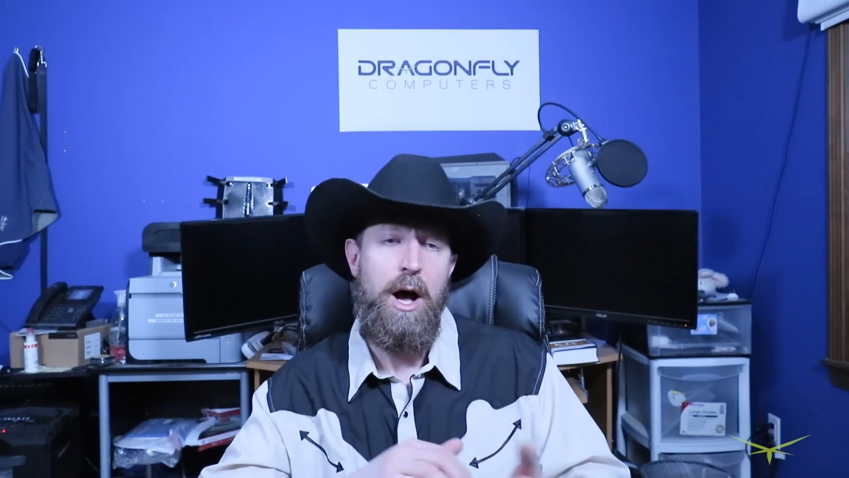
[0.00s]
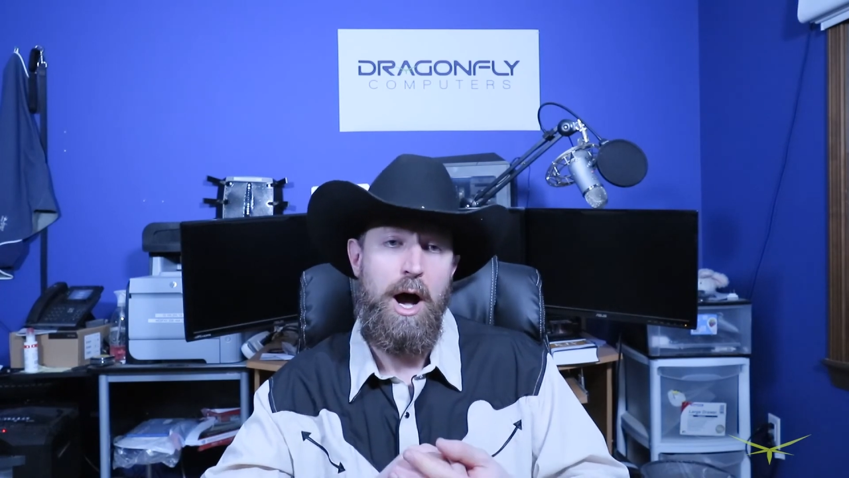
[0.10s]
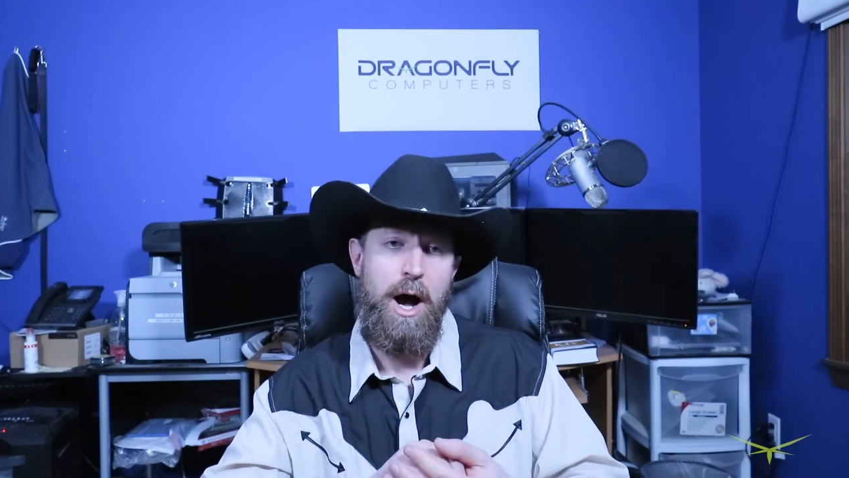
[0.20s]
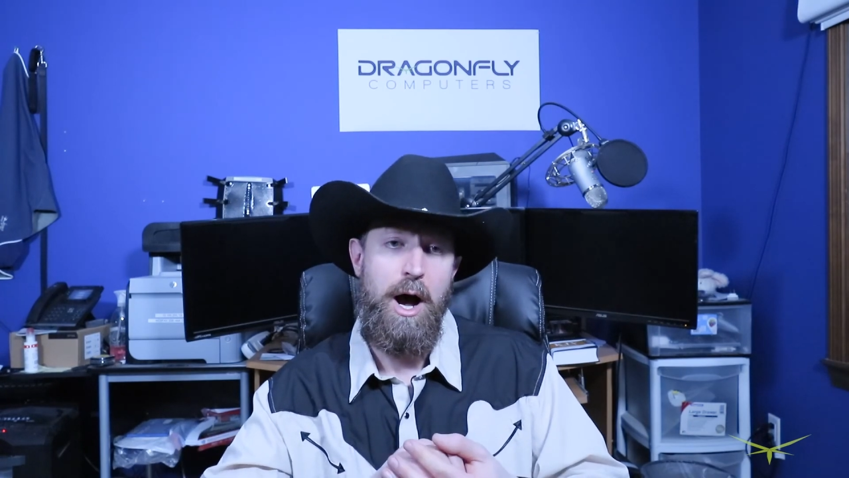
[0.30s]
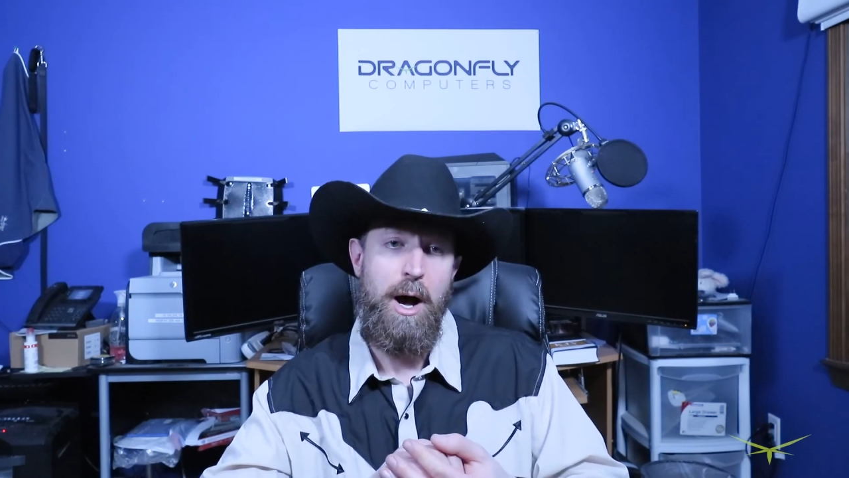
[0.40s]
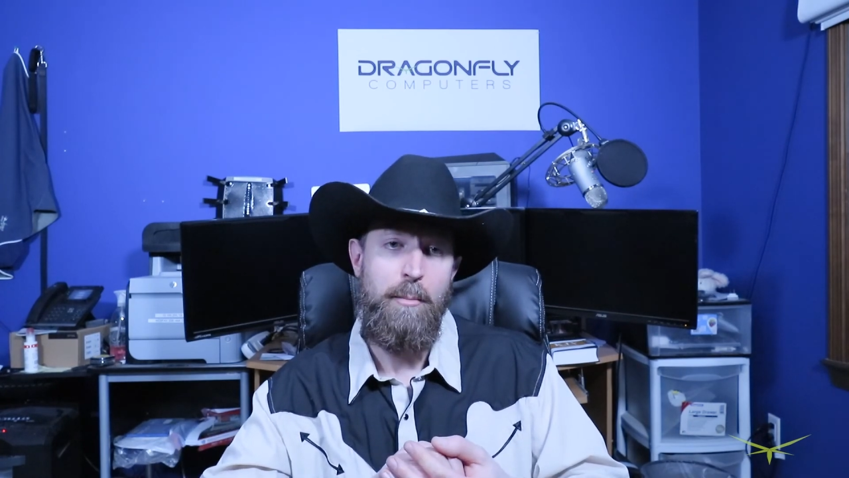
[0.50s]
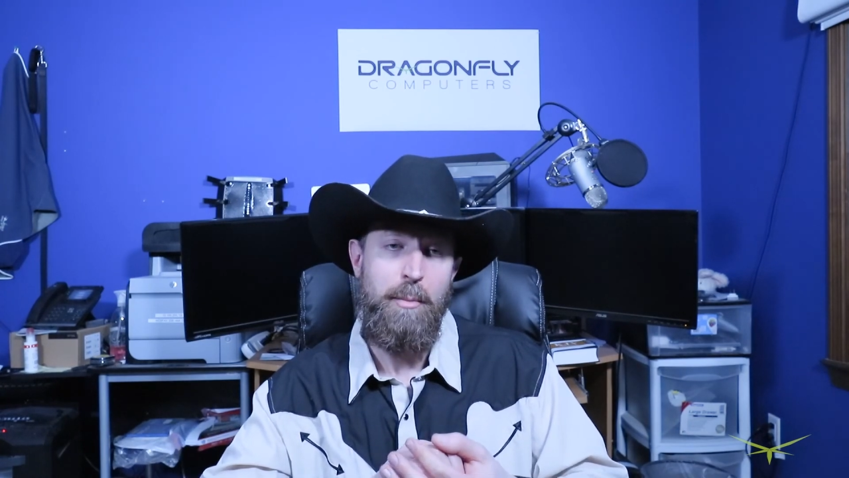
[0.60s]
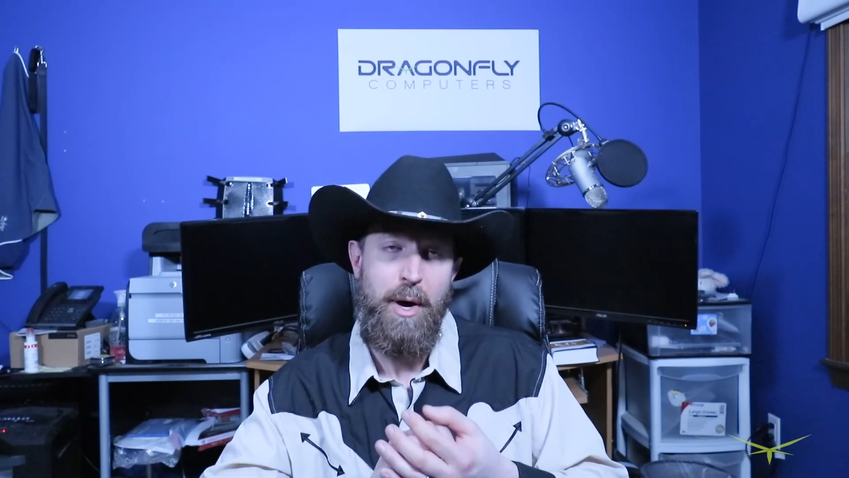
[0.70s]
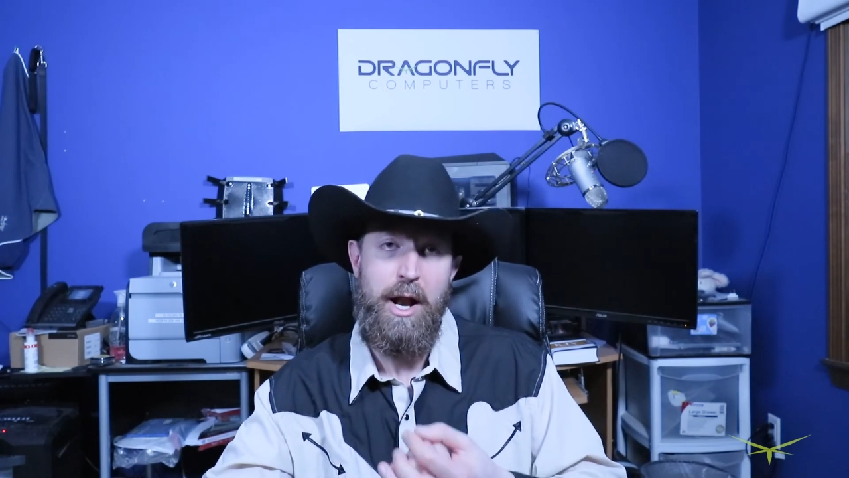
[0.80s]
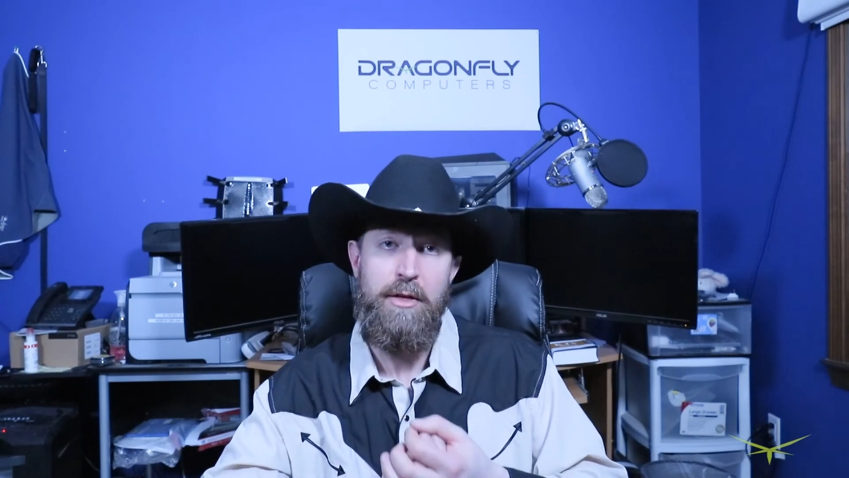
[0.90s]

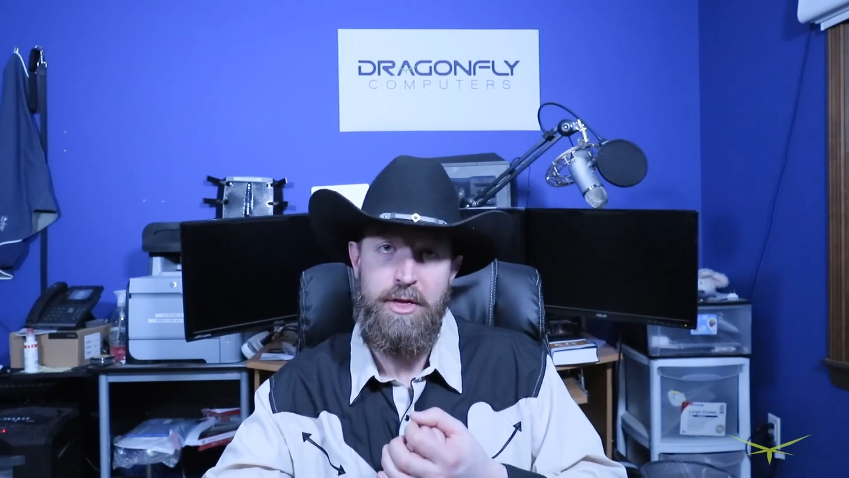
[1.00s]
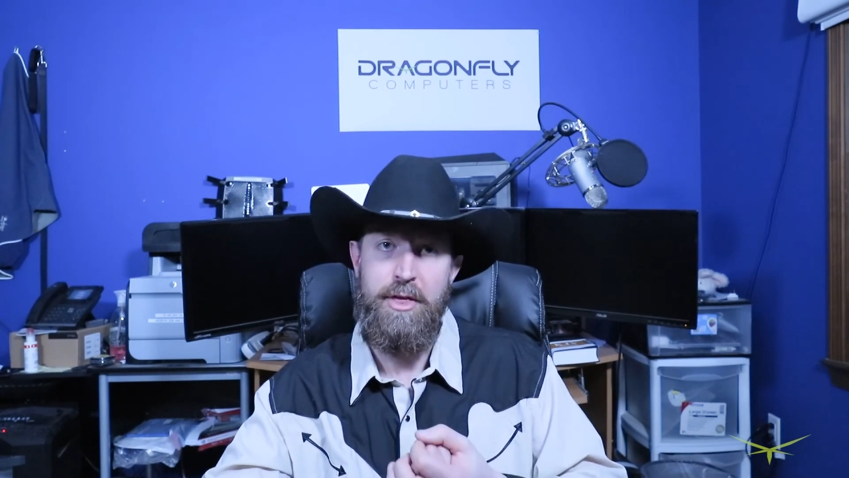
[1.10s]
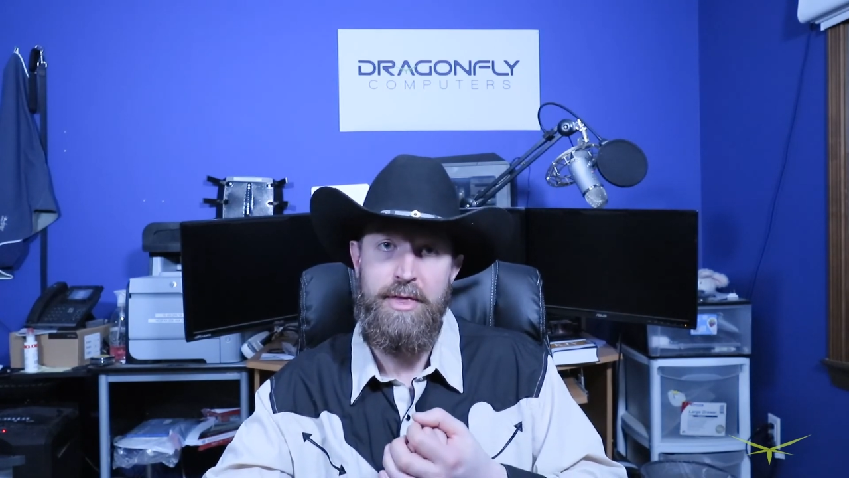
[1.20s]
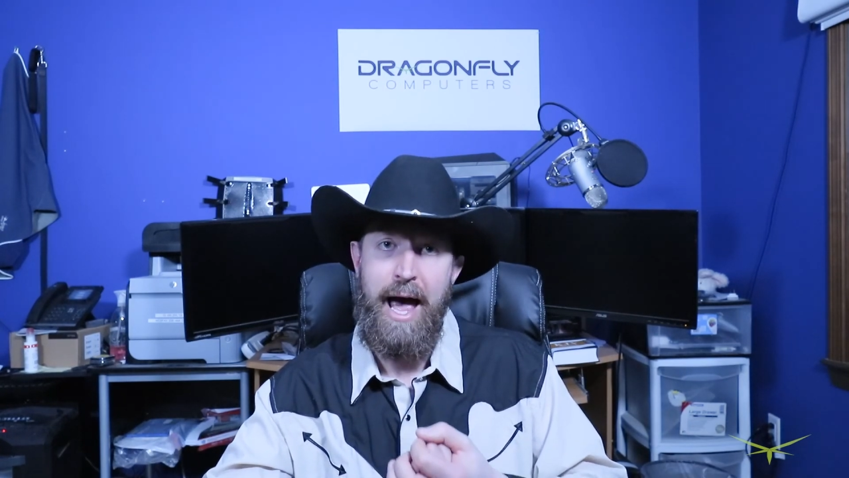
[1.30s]
But other than